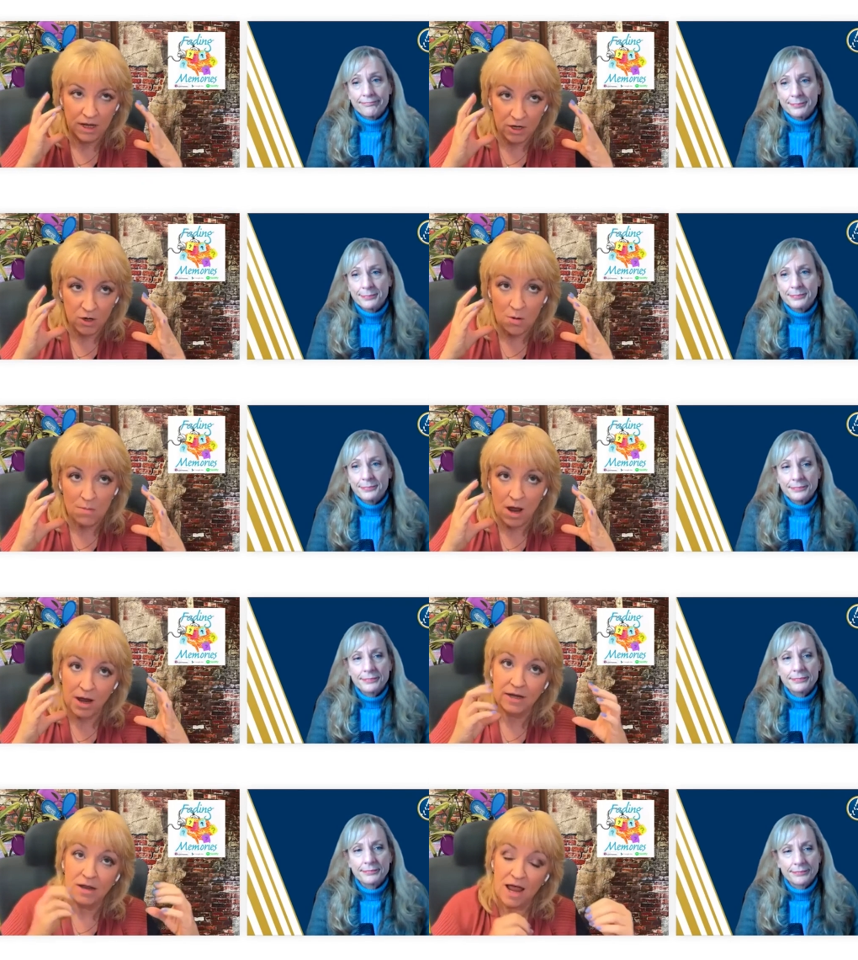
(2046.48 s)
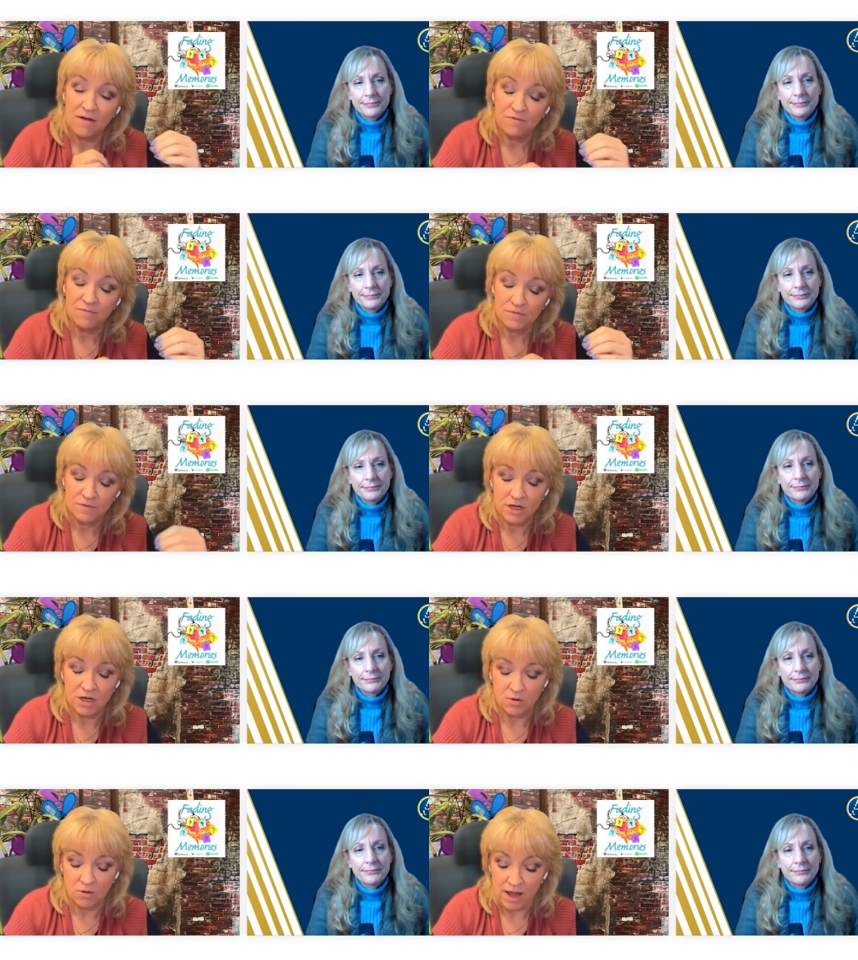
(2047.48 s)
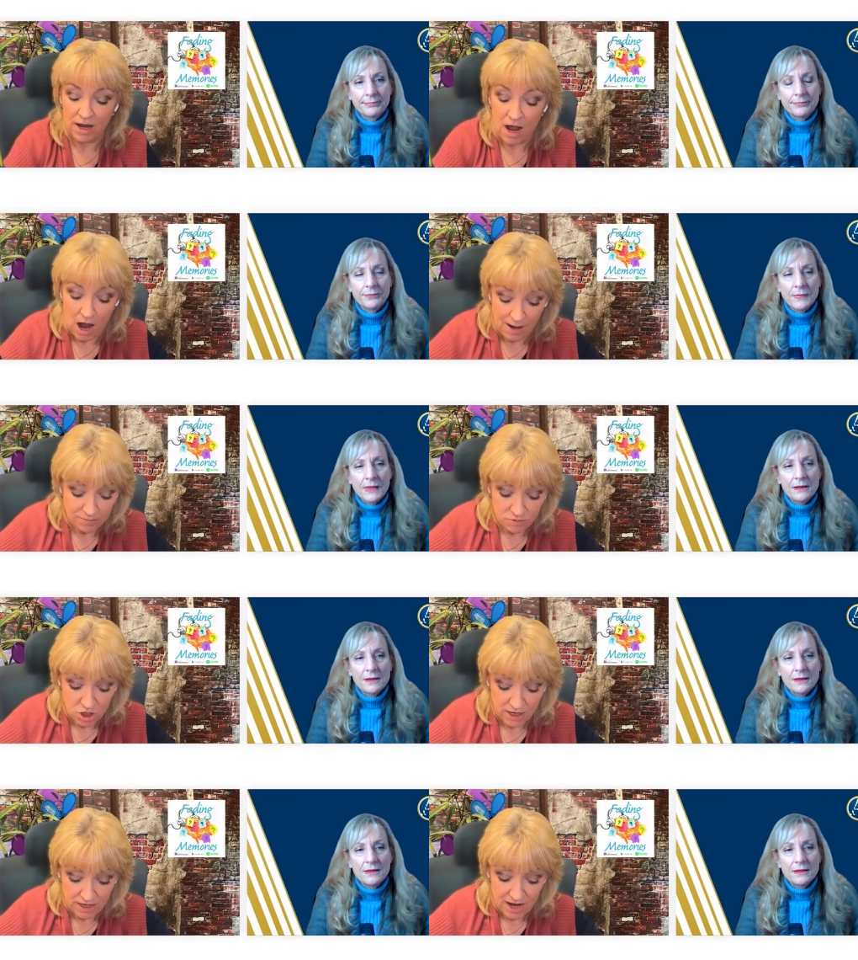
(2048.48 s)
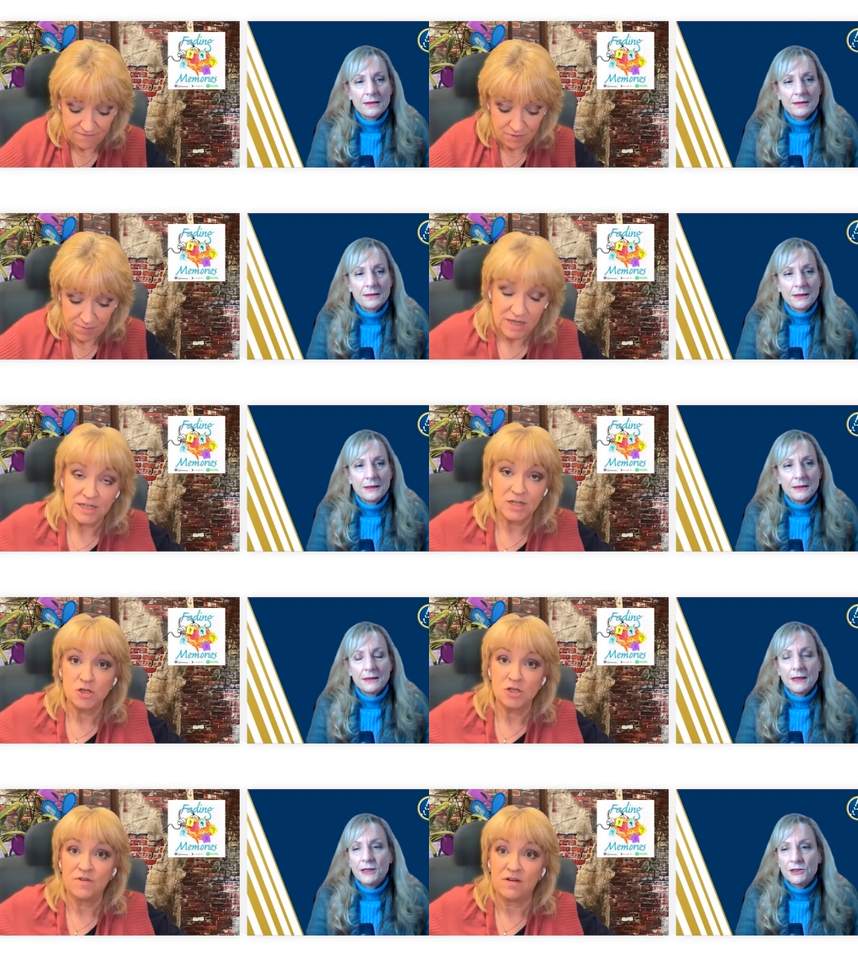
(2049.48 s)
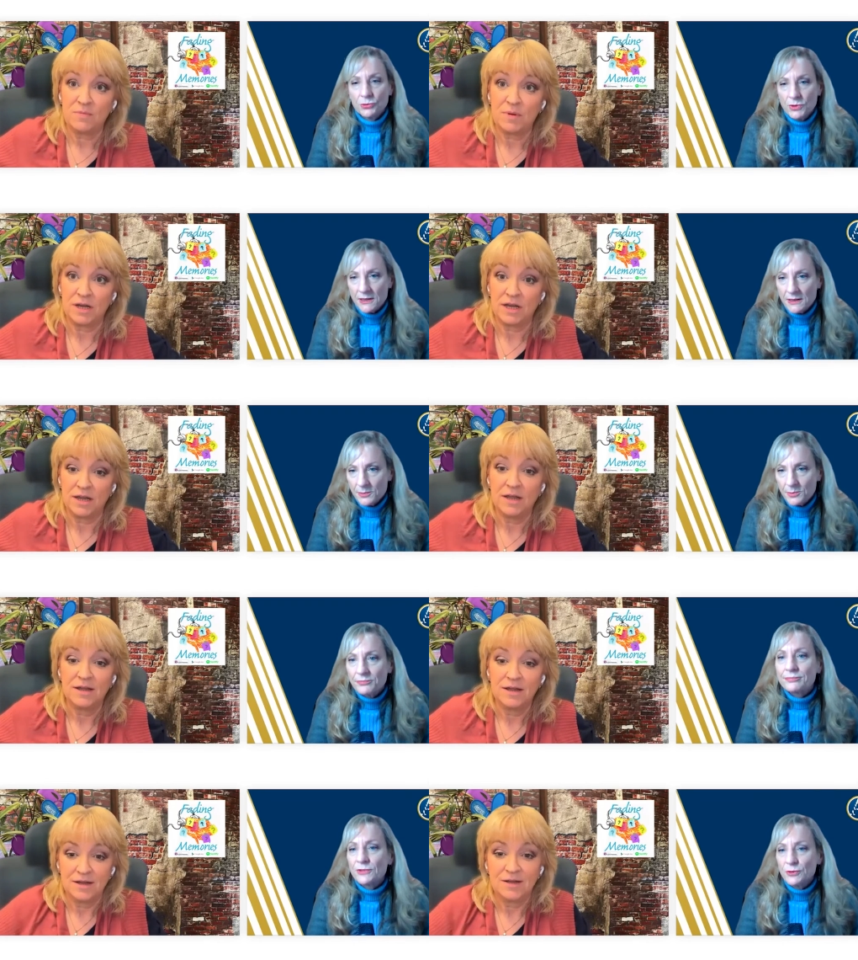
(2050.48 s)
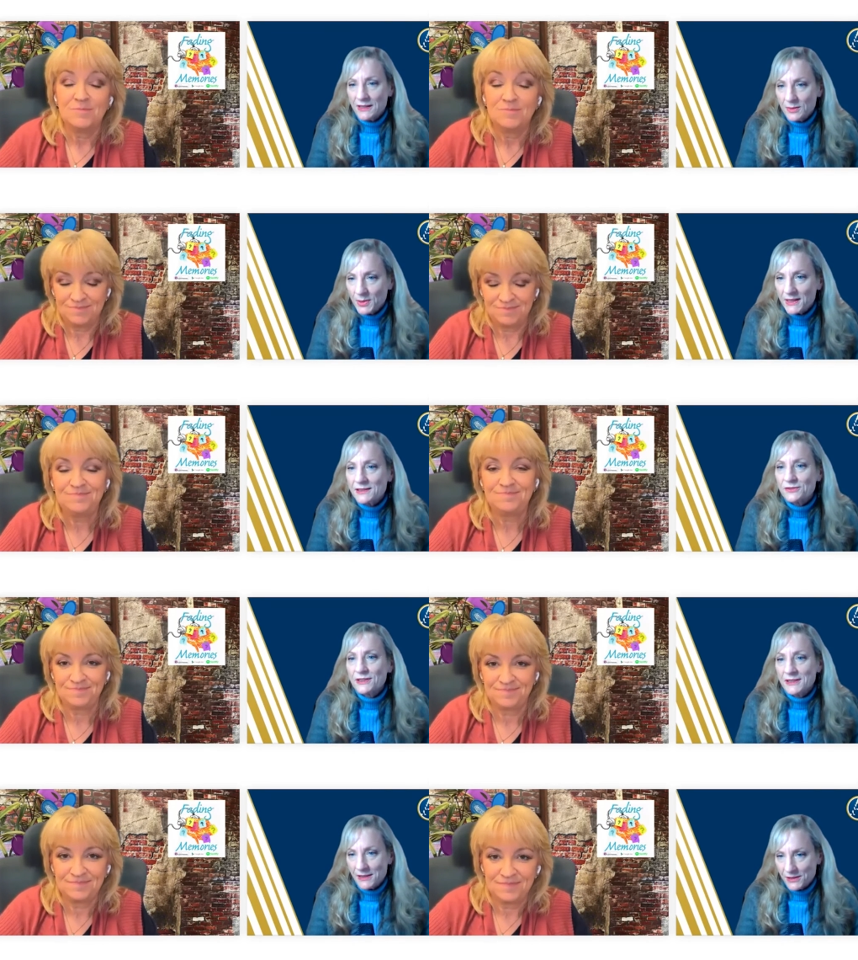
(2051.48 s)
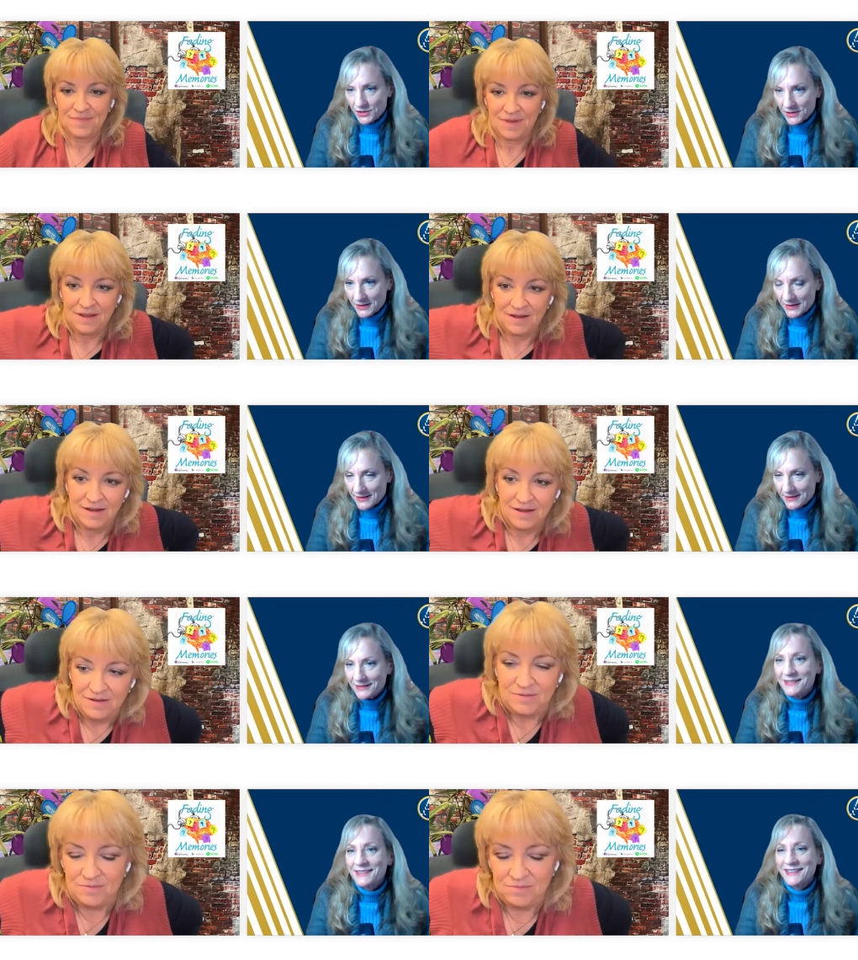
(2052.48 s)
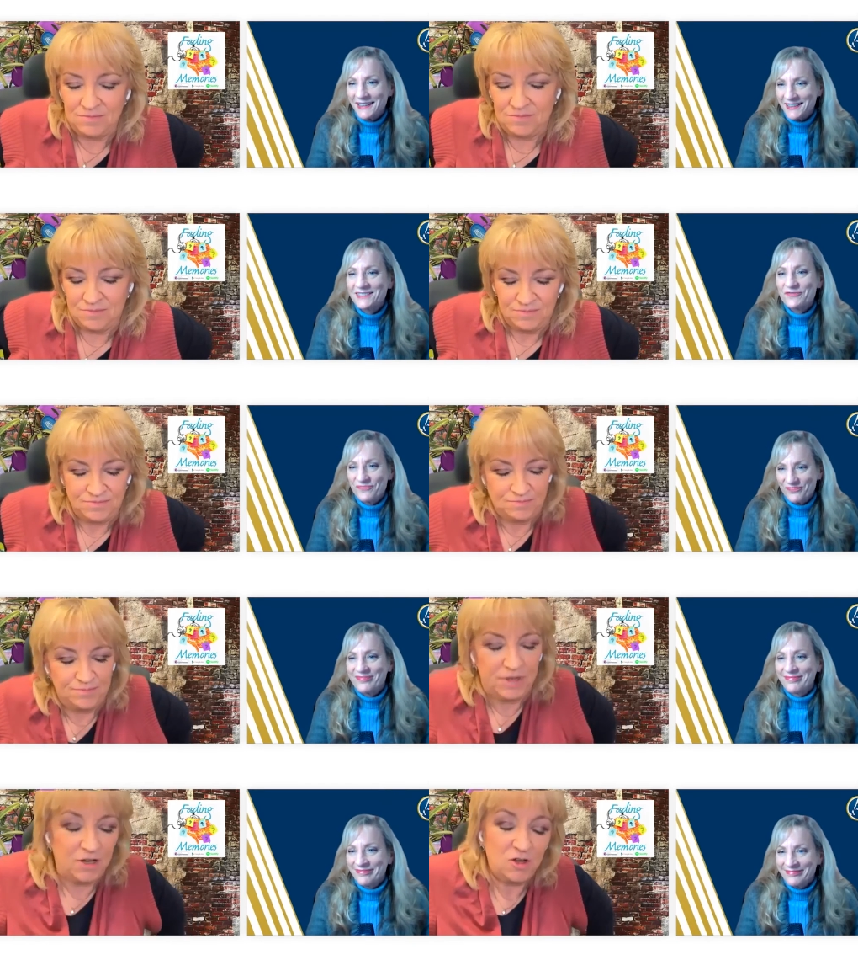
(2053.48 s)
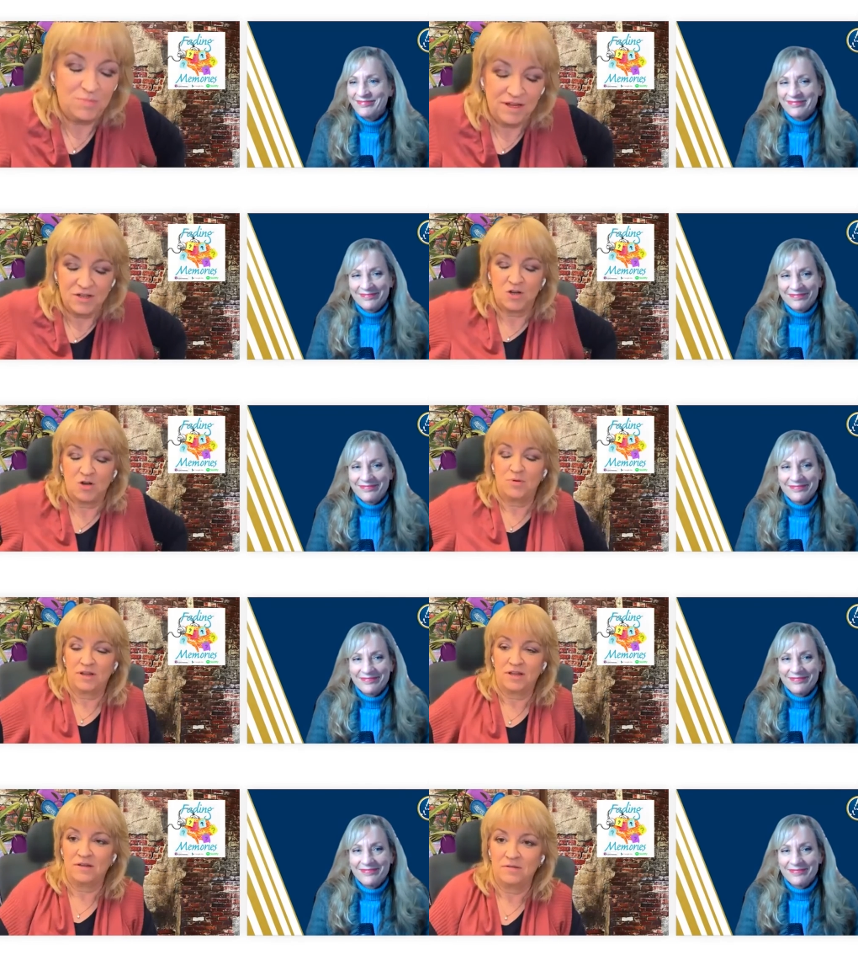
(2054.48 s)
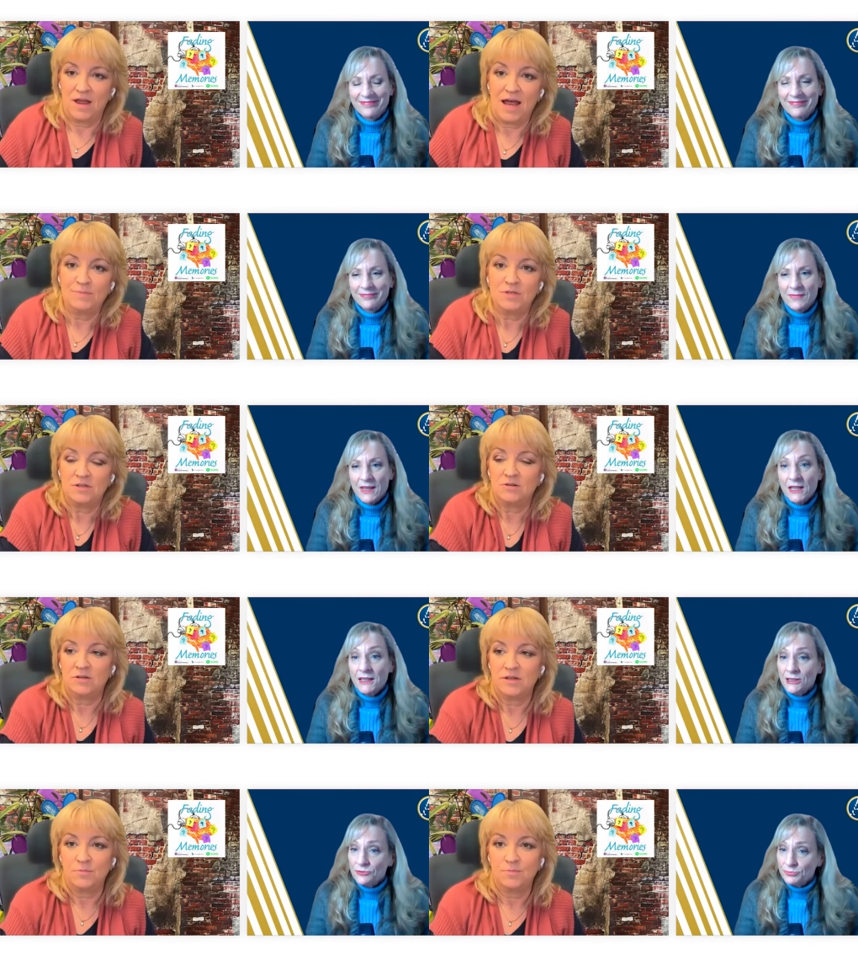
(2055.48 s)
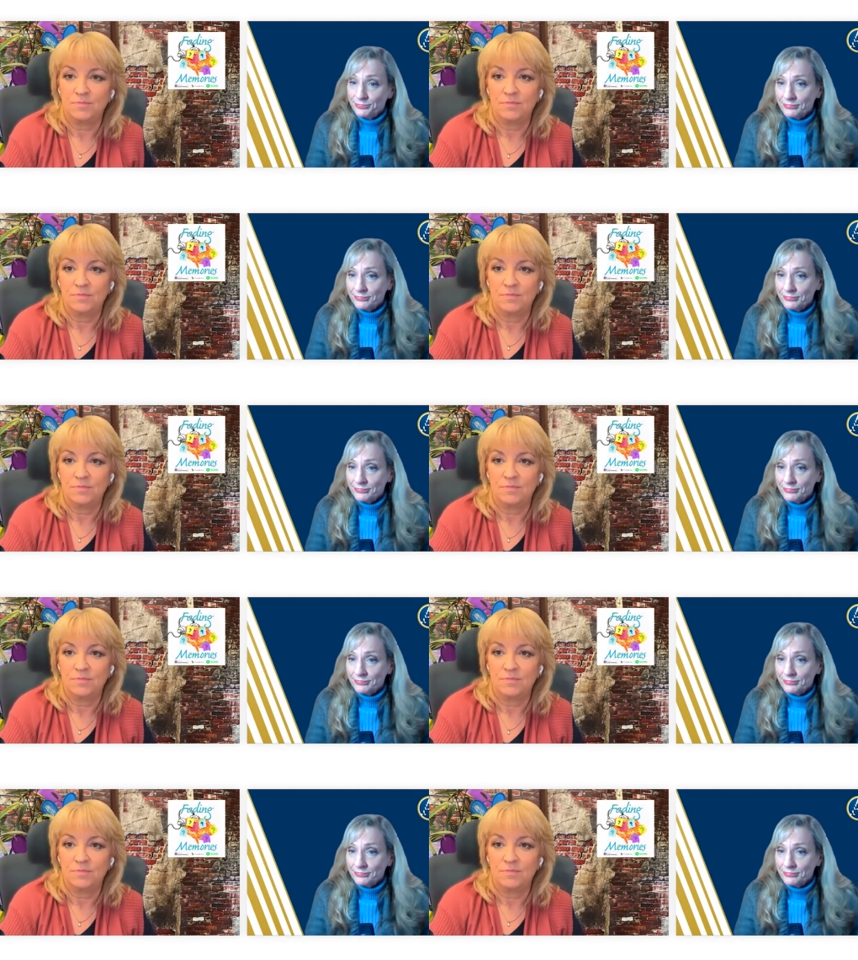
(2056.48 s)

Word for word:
Speaker 1: in your mind have, you know, like I'm trying to have the best interest yeah, of everybody. You had,
Speaker 2: the, you had the best of intentions. Yeah.
Speaker 1: But it could be interpreted absolutely